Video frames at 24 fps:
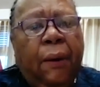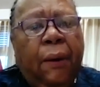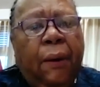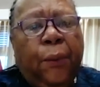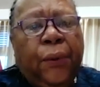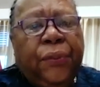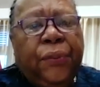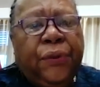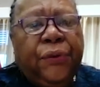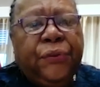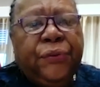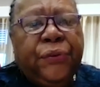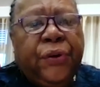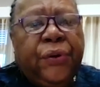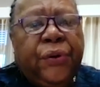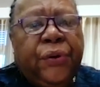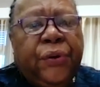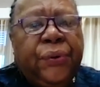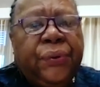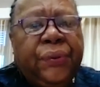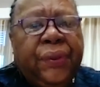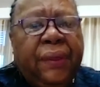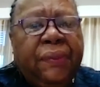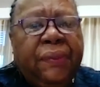with the
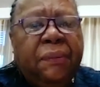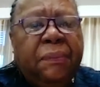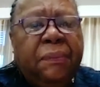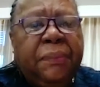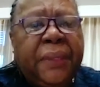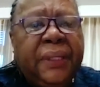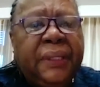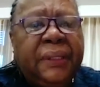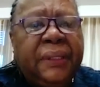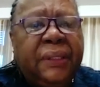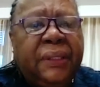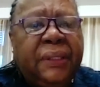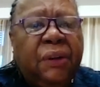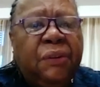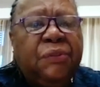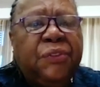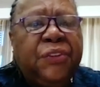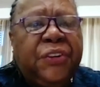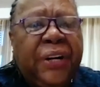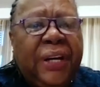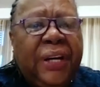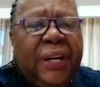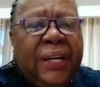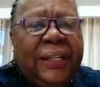role that the Minister of
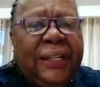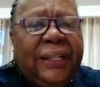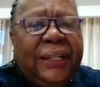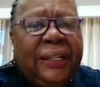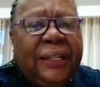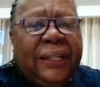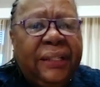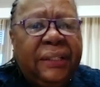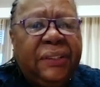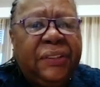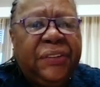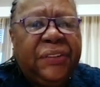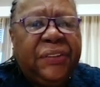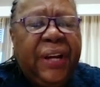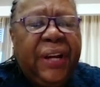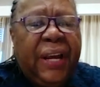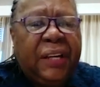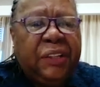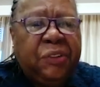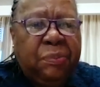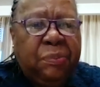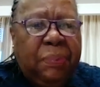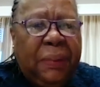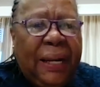Trade and Industry
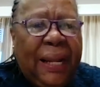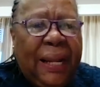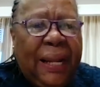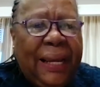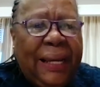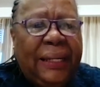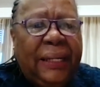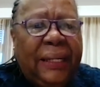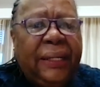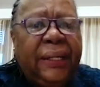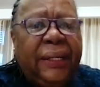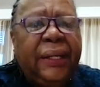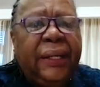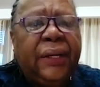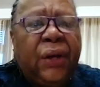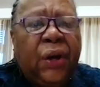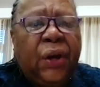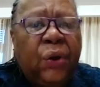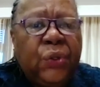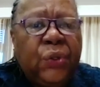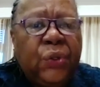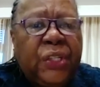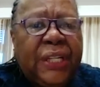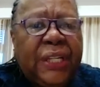has played in
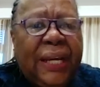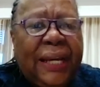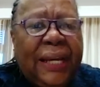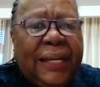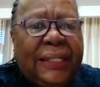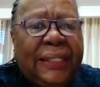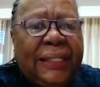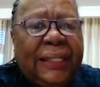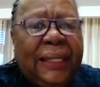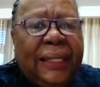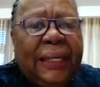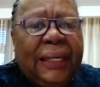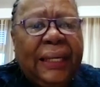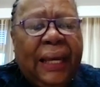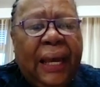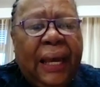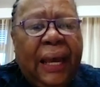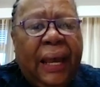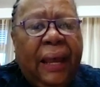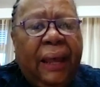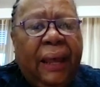negotiating